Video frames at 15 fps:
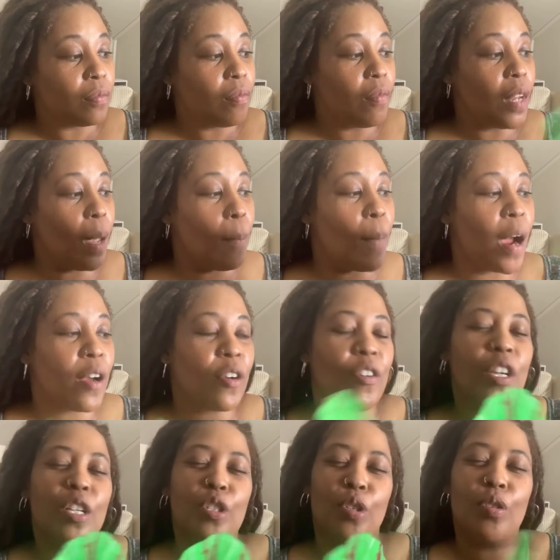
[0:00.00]
Mercury
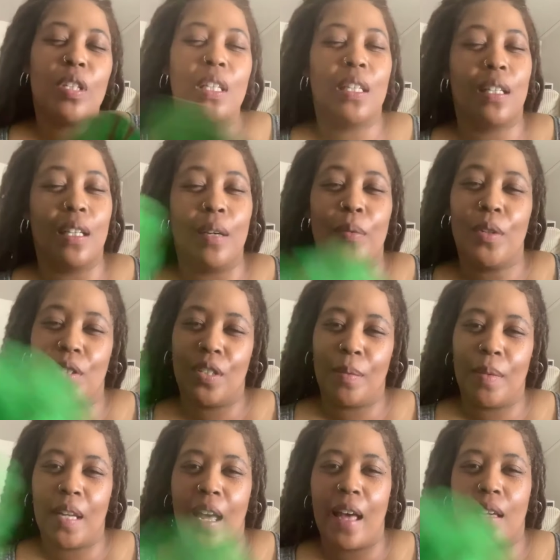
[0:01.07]
is usually good with
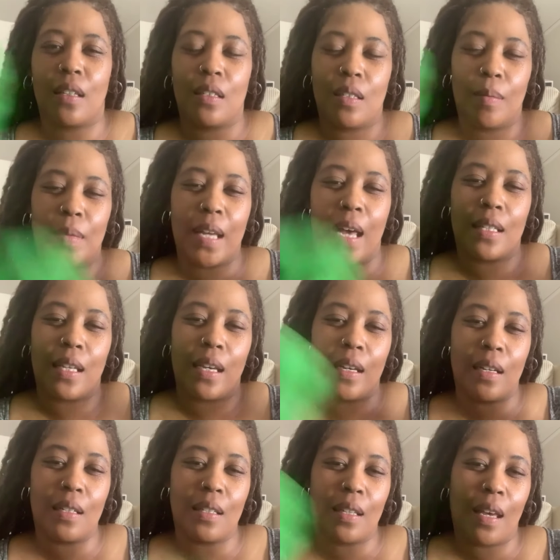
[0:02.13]
Gemini because Gemini is an
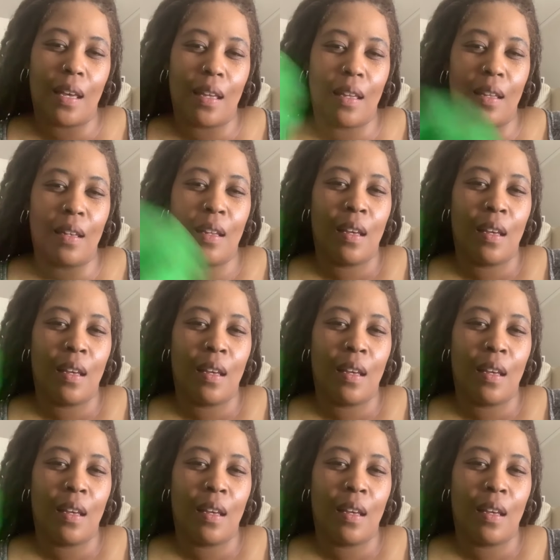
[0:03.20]
air sign.